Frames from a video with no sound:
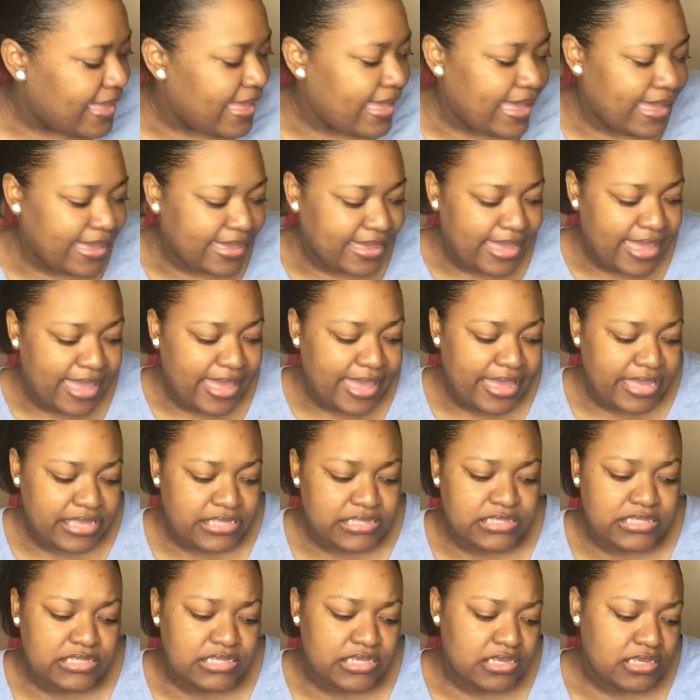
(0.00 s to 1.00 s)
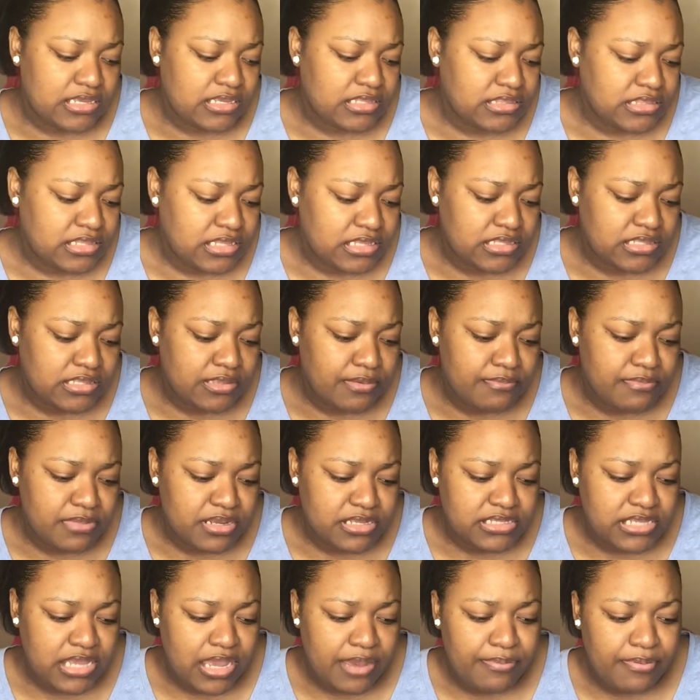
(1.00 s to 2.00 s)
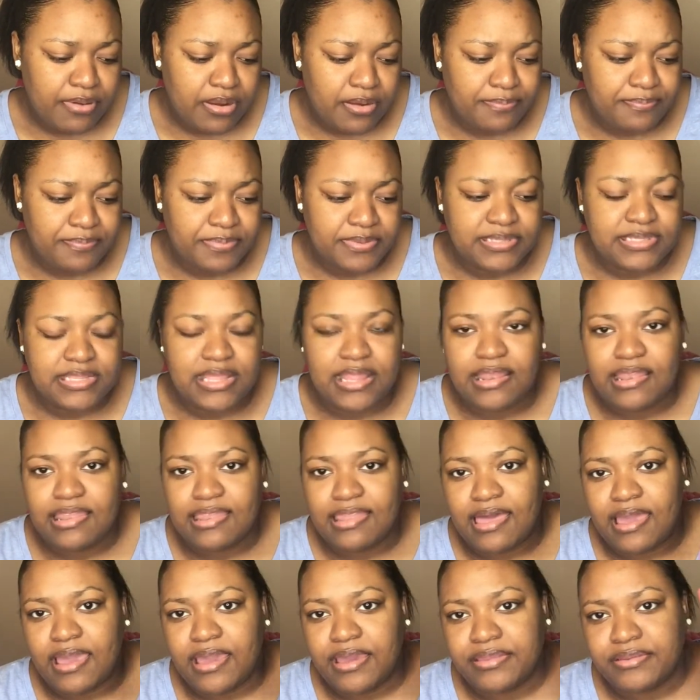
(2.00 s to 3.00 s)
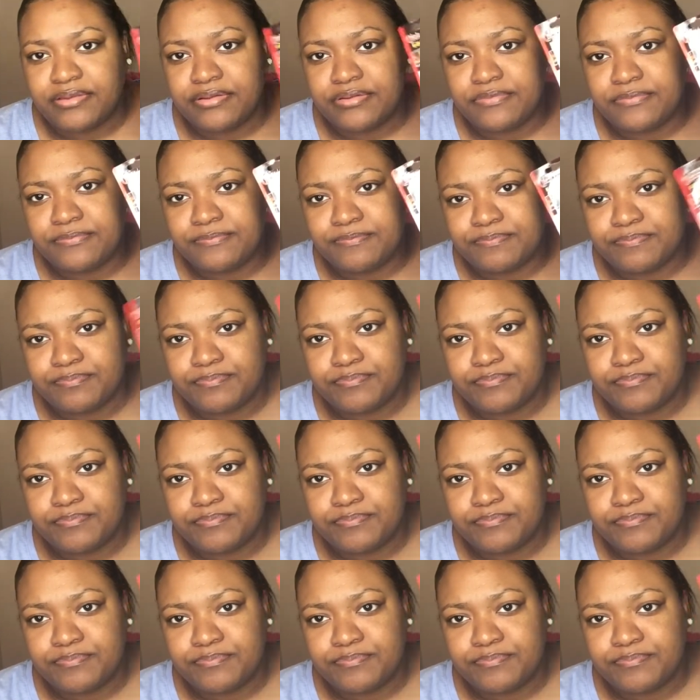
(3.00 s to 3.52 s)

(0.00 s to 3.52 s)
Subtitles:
I got this multi-purpose lighter.